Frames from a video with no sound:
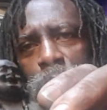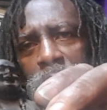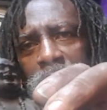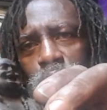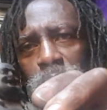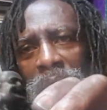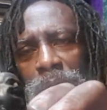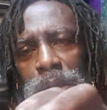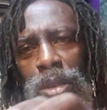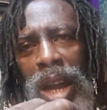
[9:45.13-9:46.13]
with the
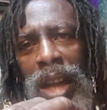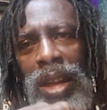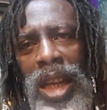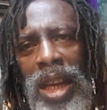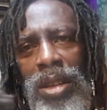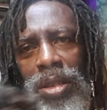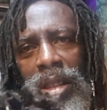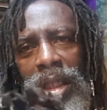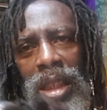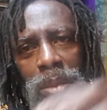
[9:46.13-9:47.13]
dragon around there. You
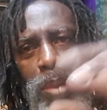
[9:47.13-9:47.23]
can see the